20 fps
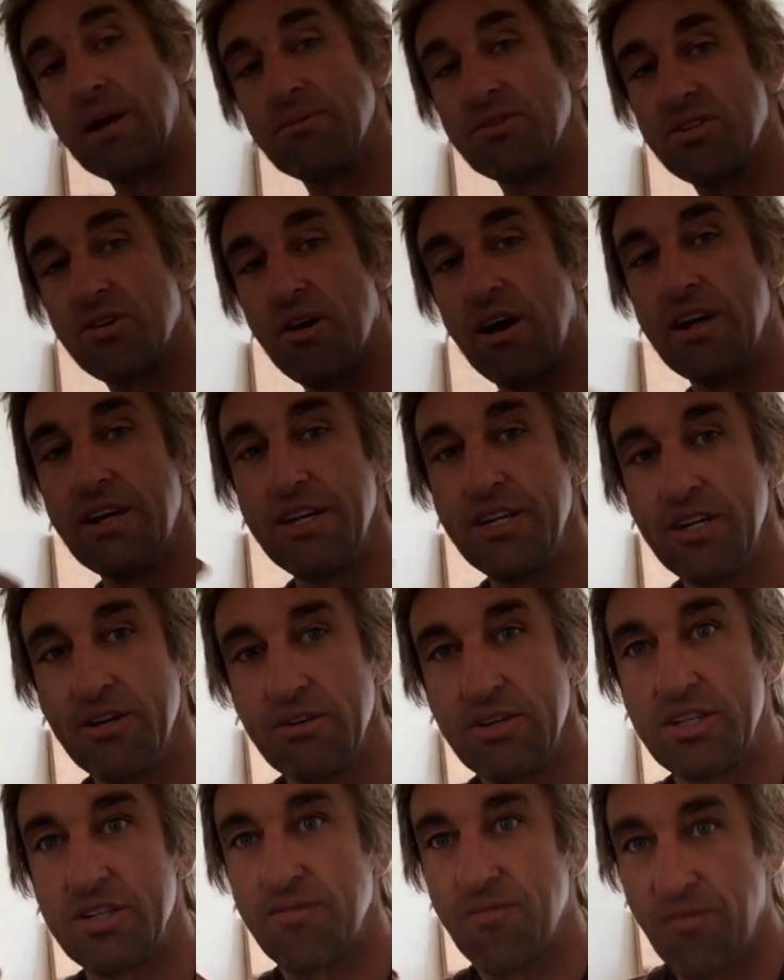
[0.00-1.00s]
I'm trying to
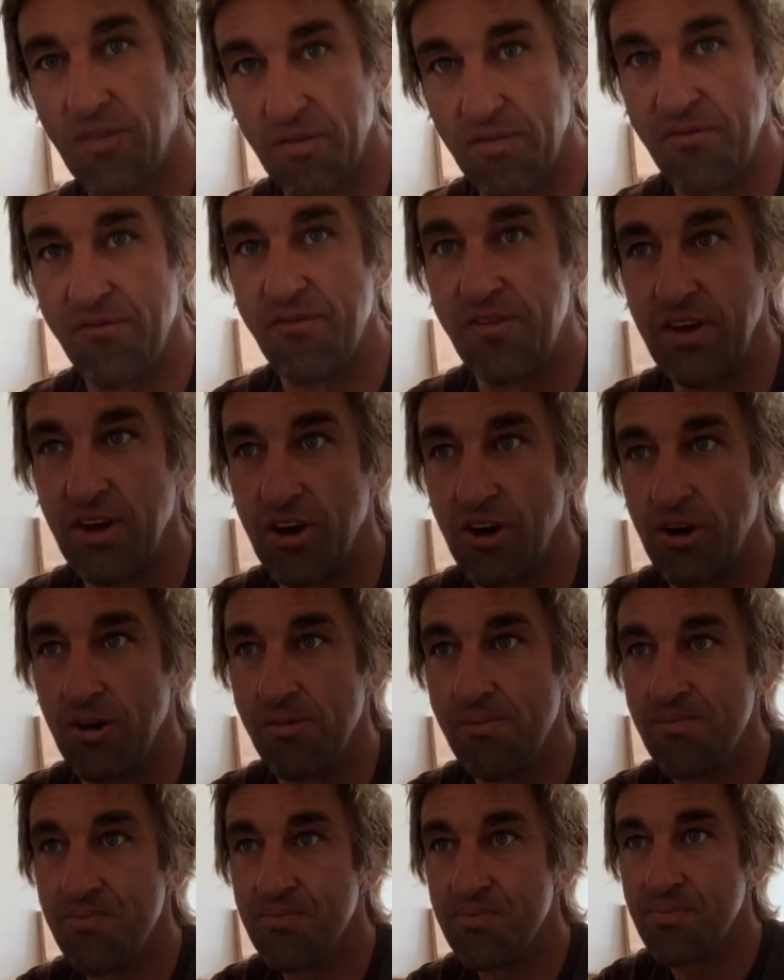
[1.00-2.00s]
do is
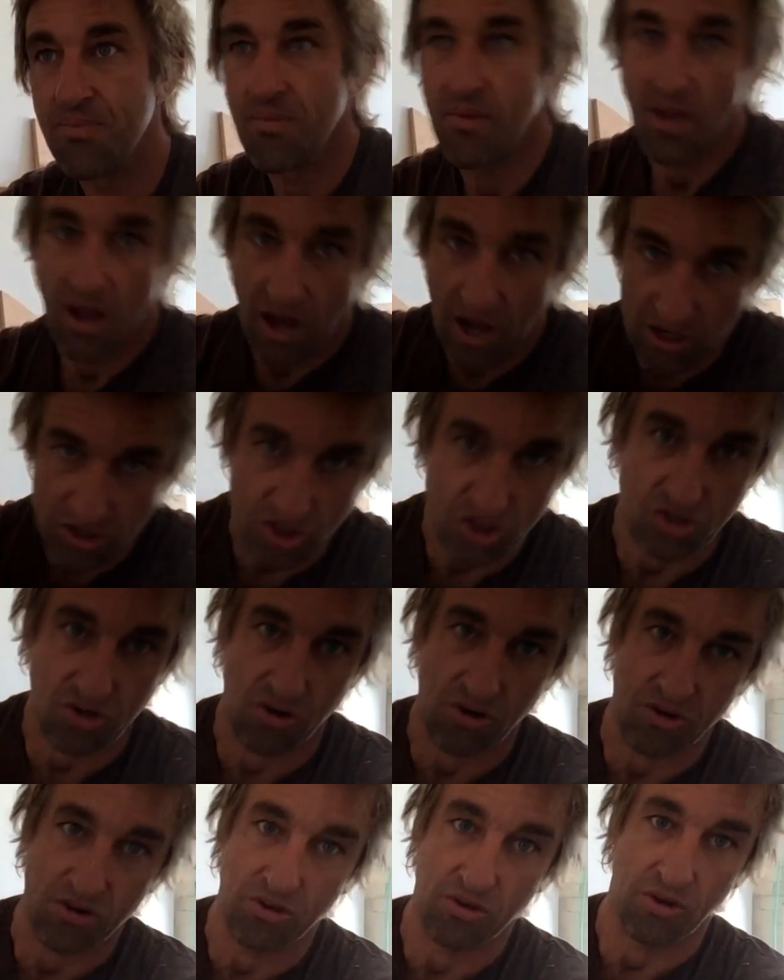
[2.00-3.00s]
fulfill a
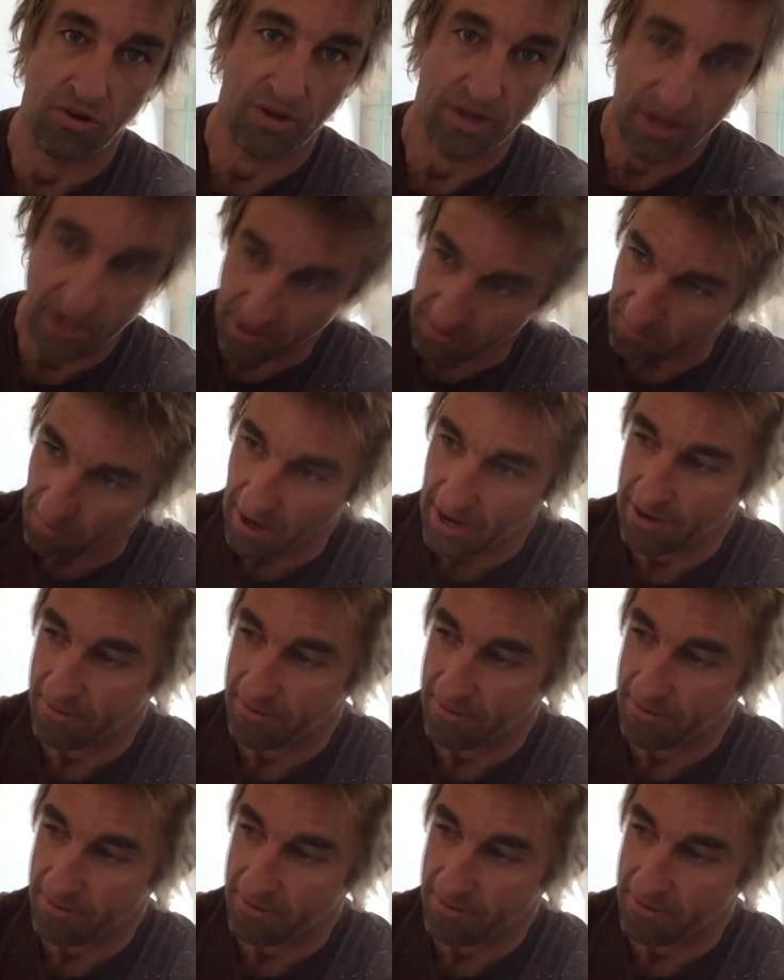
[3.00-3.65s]
circle in my